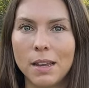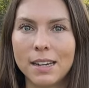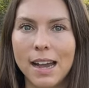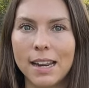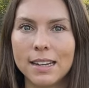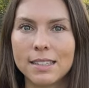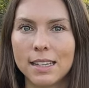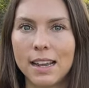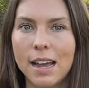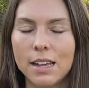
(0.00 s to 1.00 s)
and guidance that
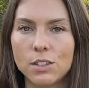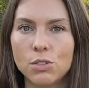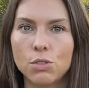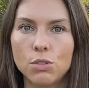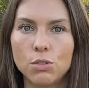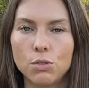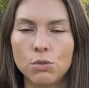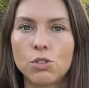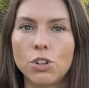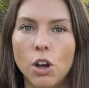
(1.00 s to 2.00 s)
it has to
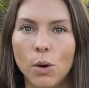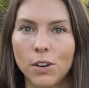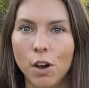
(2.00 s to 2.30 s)
show and